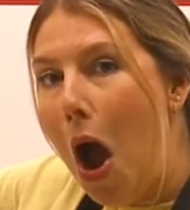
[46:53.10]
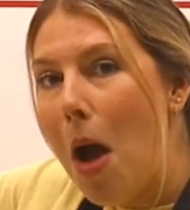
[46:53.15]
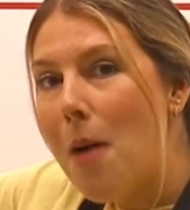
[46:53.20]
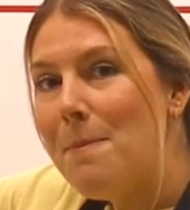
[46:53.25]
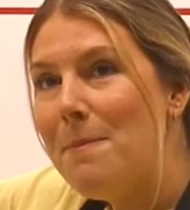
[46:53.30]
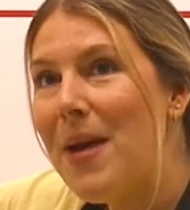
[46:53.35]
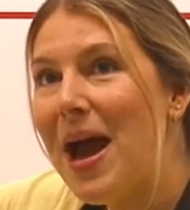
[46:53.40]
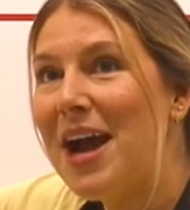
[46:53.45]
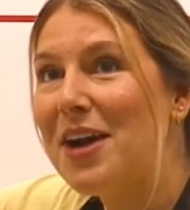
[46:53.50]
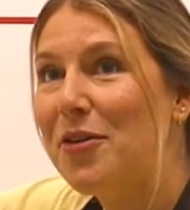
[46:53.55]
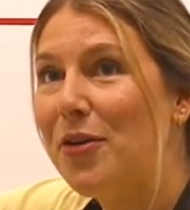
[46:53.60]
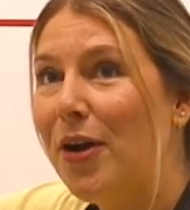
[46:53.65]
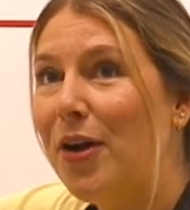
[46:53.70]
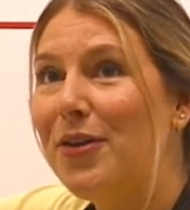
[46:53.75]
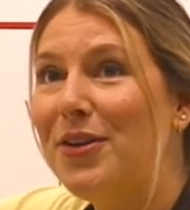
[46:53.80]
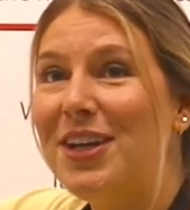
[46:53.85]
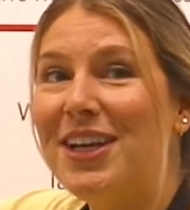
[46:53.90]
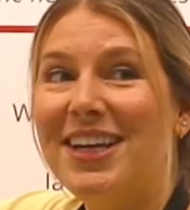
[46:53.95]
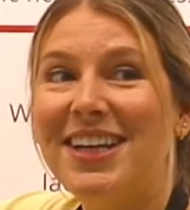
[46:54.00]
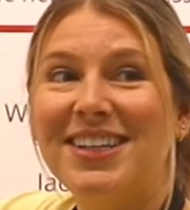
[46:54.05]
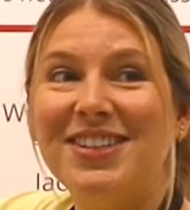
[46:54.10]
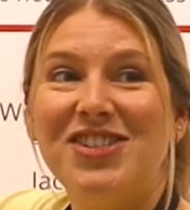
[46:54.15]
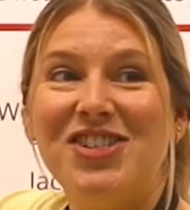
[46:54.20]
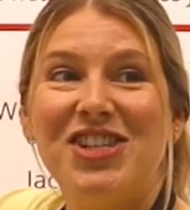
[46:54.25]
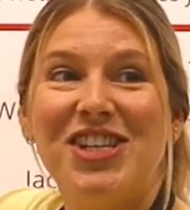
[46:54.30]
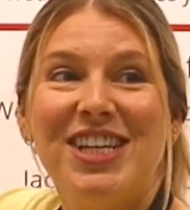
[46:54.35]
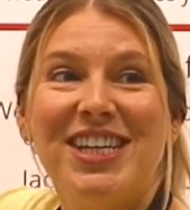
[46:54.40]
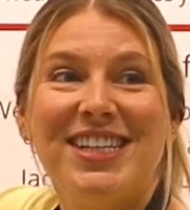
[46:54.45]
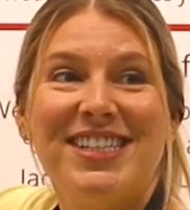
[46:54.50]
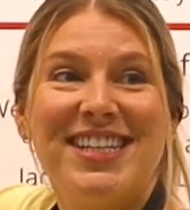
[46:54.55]
Macaroni and
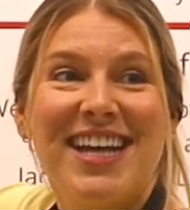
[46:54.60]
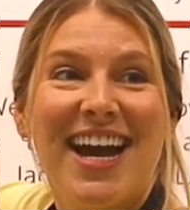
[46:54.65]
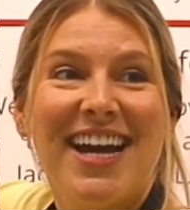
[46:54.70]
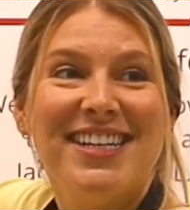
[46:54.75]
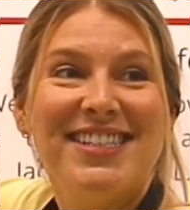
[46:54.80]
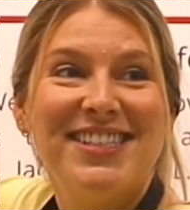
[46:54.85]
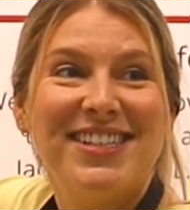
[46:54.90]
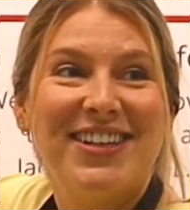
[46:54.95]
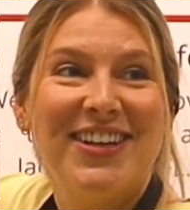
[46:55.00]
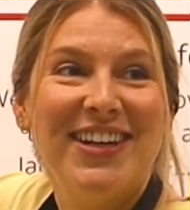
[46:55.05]
cheese ice cream